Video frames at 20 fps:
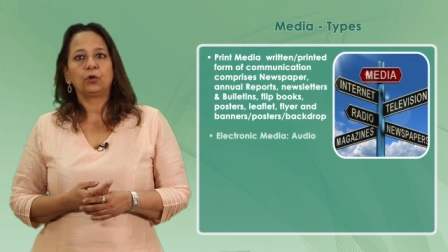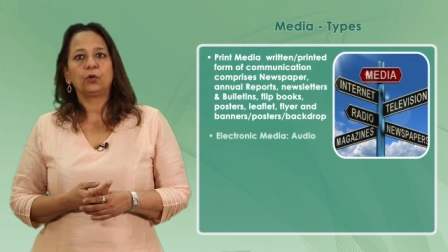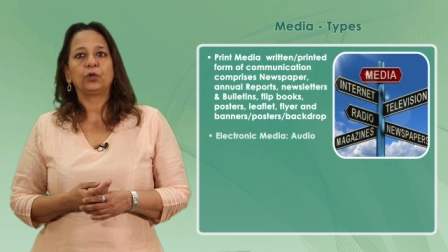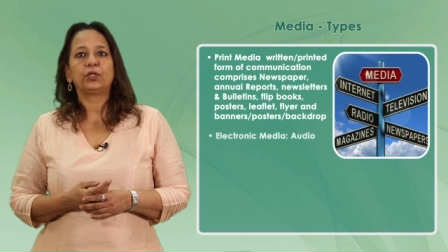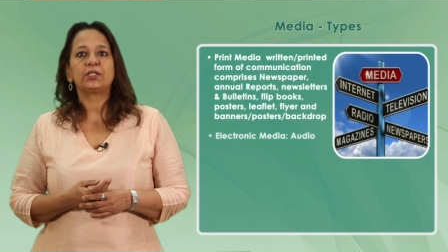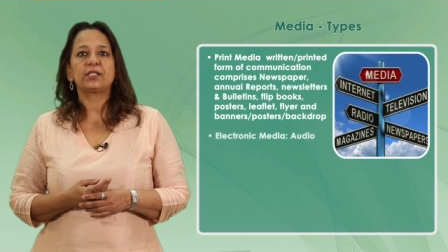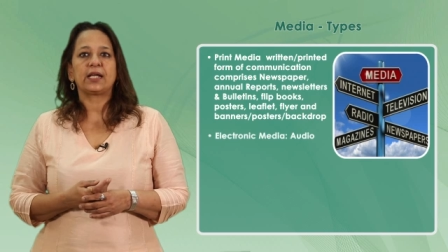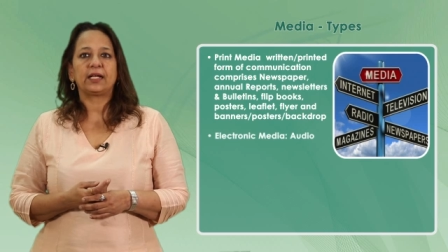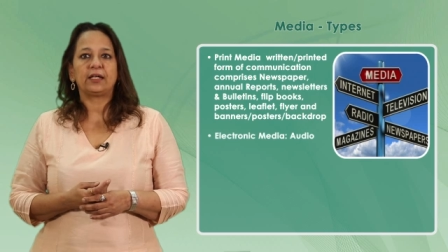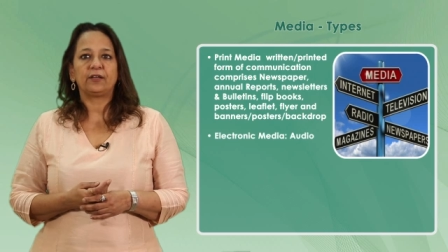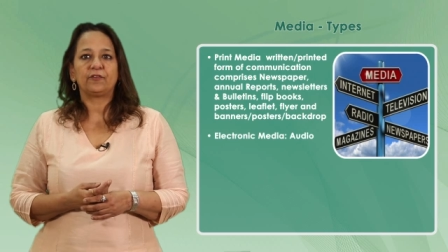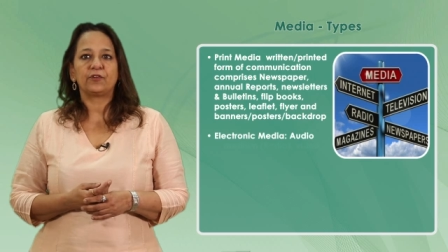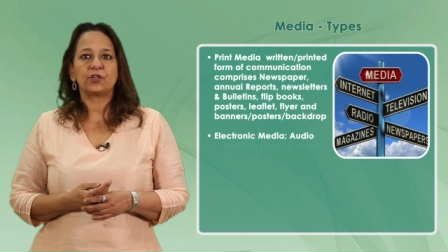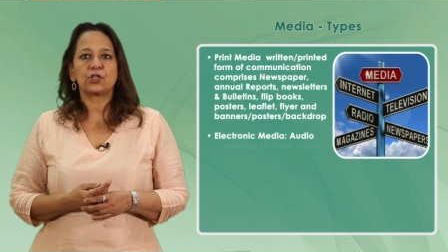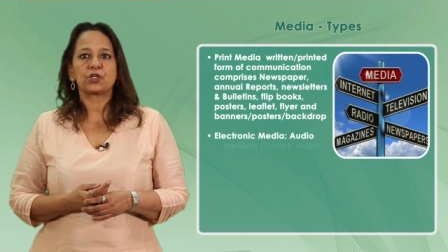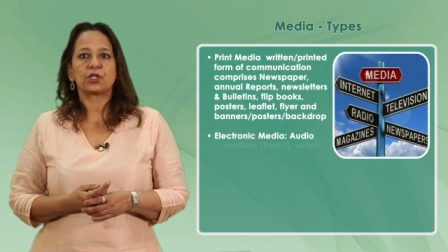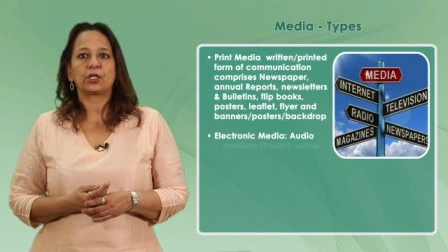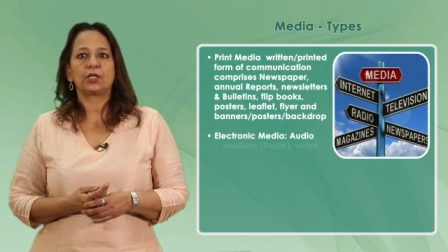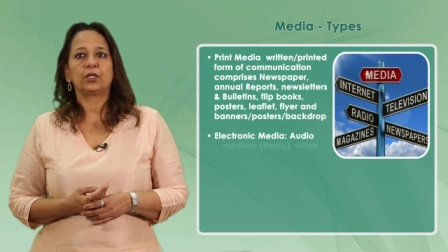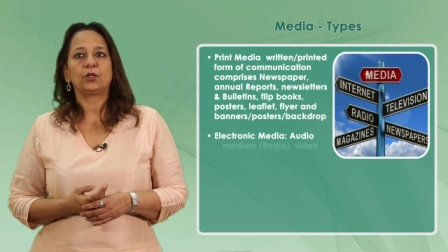or
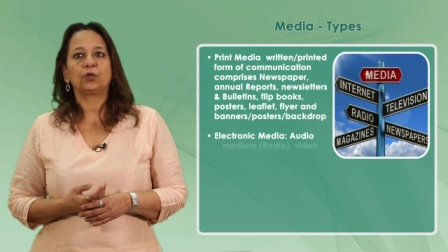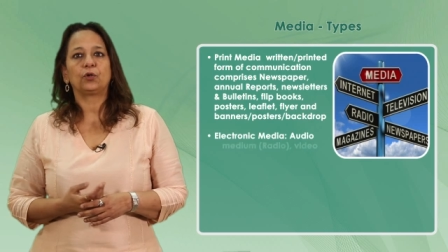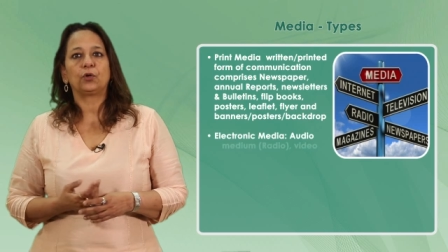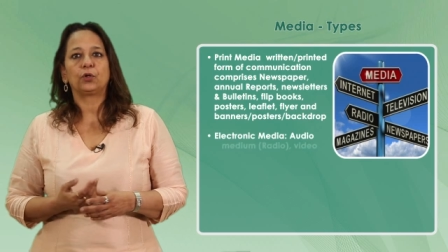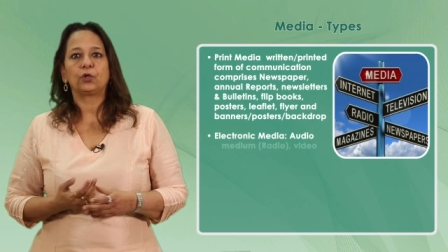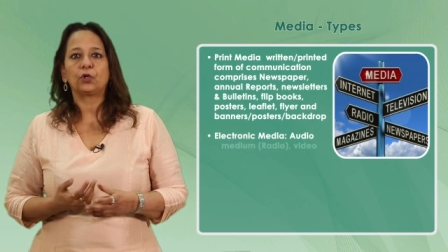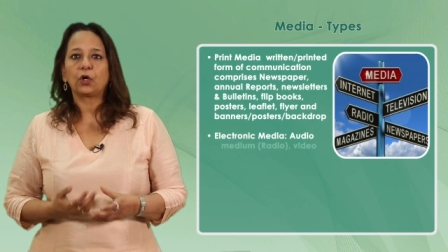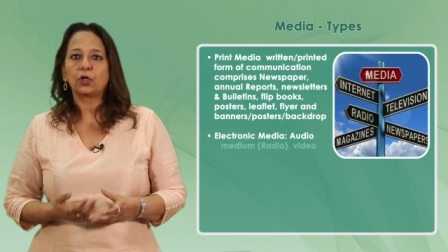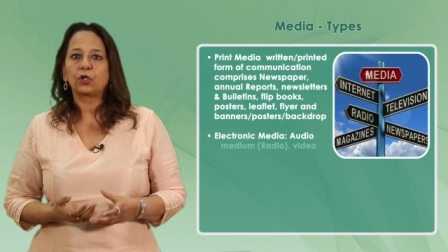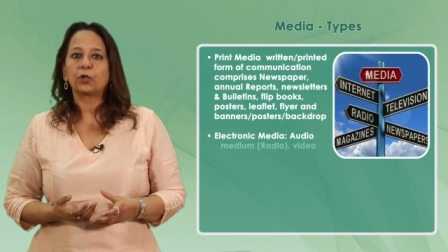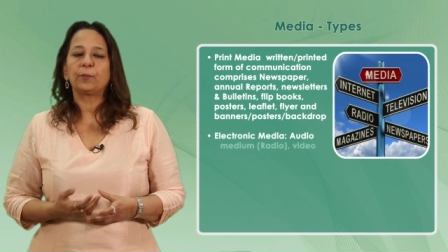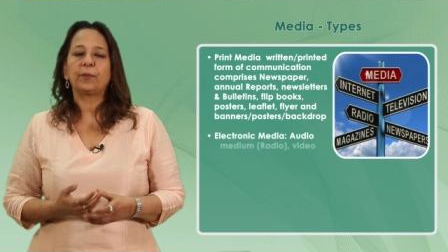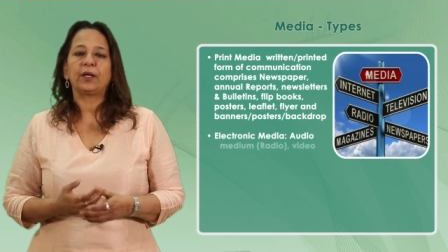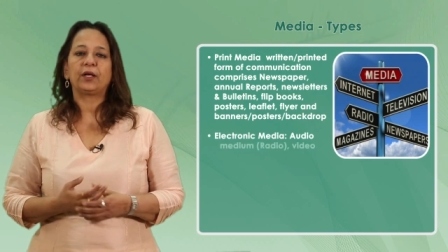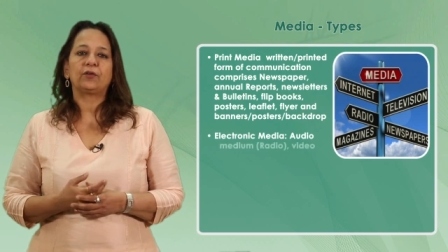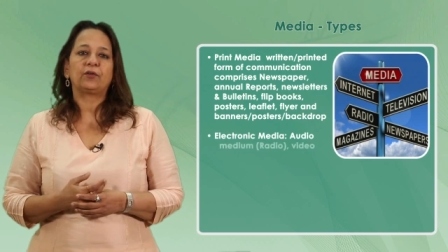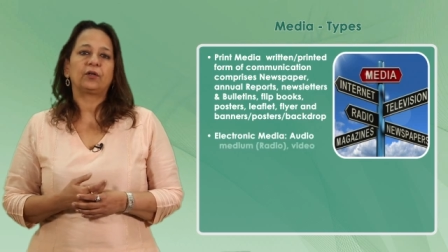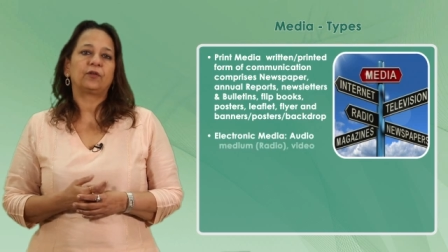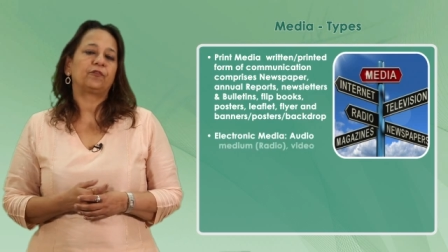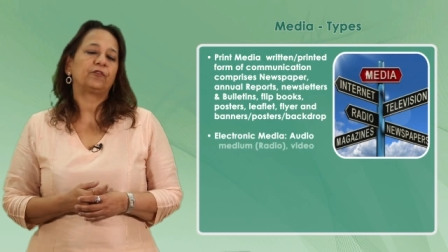television or
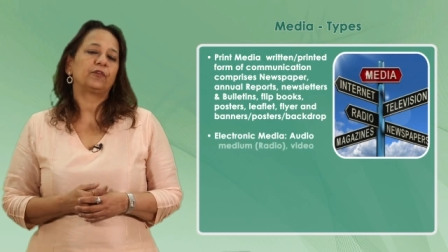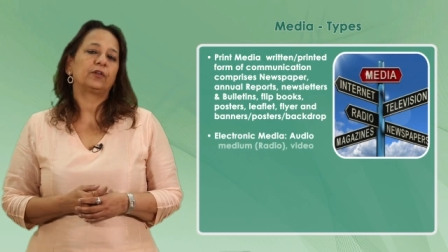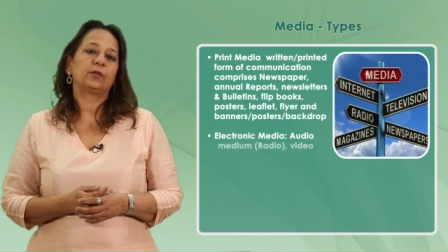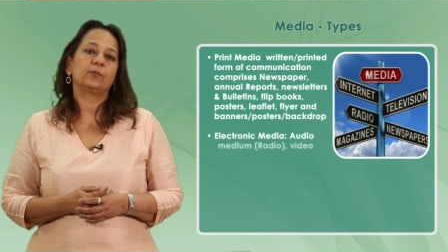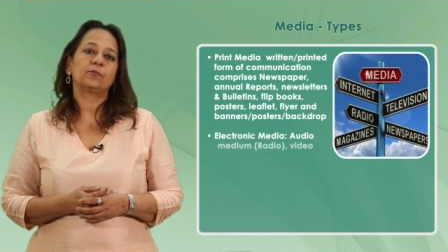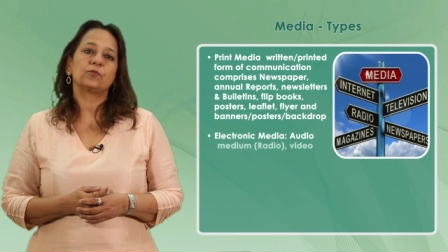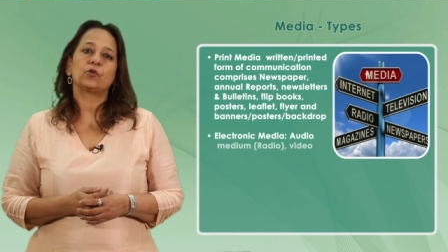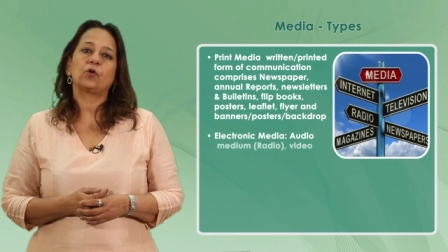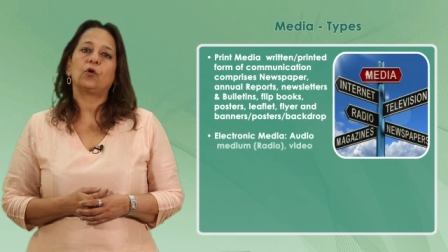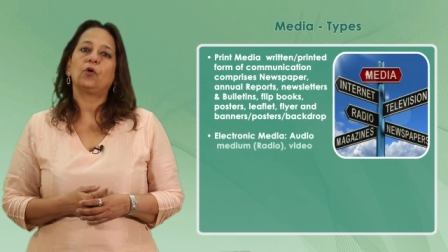documentary films